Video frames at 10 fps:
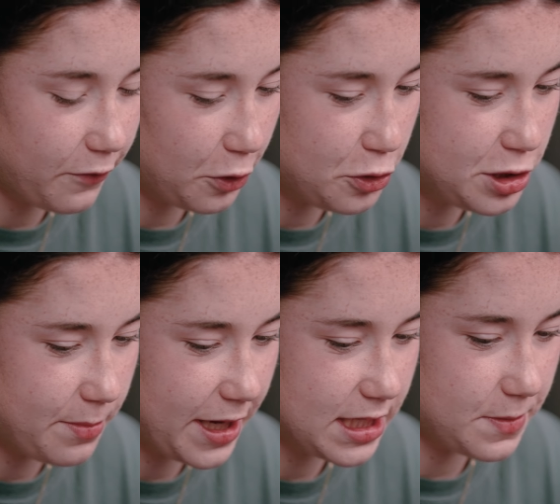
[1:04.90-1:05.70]
of your new
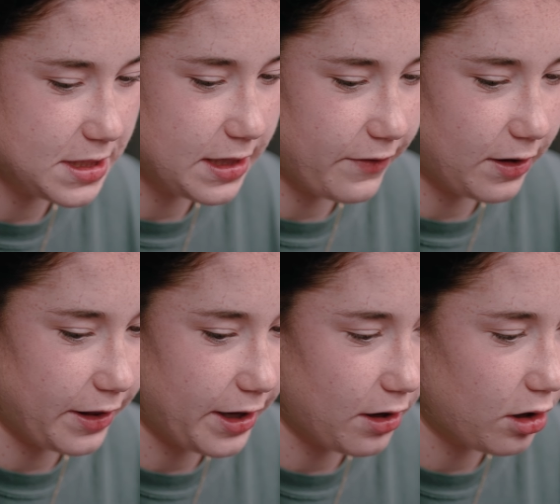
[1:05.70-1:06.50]
teammates
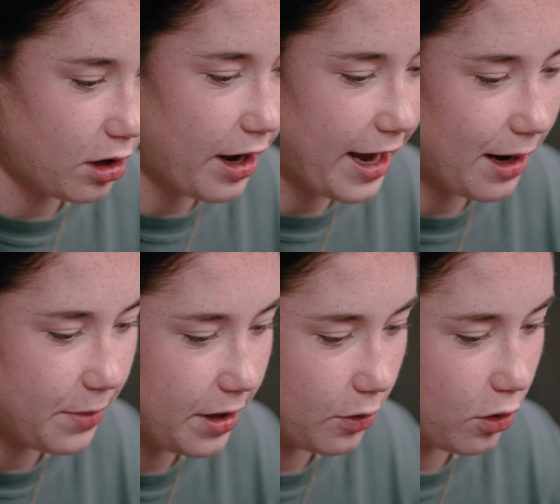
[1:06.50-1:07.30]
specifically, are not
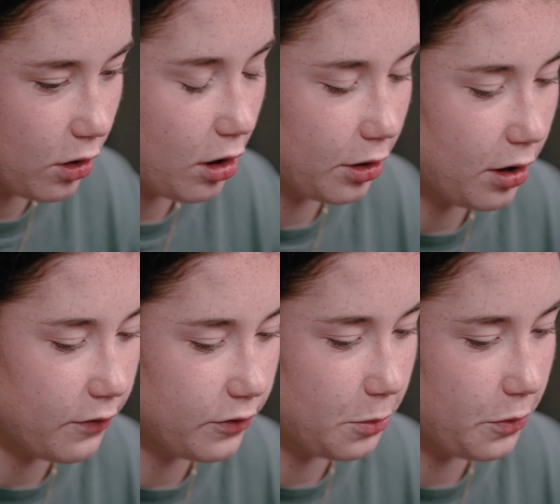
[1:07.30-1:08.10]
happy or are
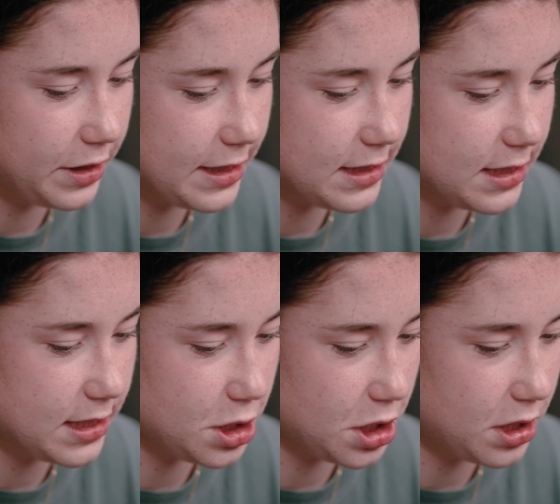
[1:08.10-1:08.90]
uncomfortable with this
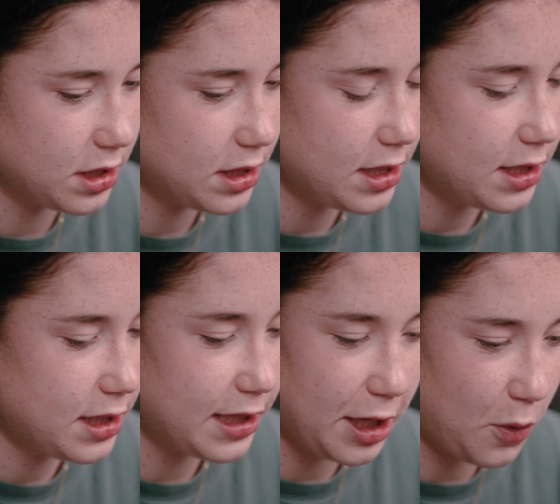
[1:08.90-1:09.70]
decision.
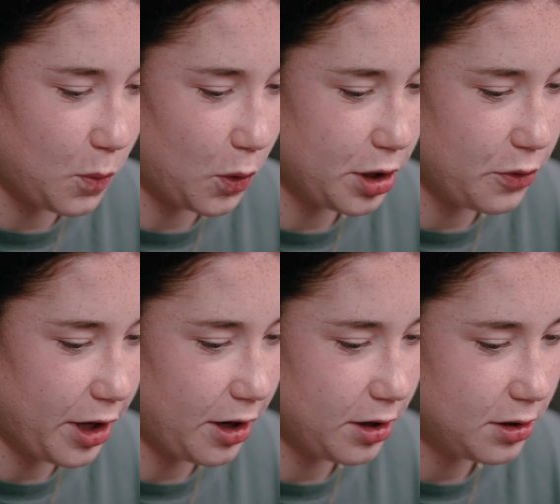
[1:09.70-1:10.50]
They don't want you there.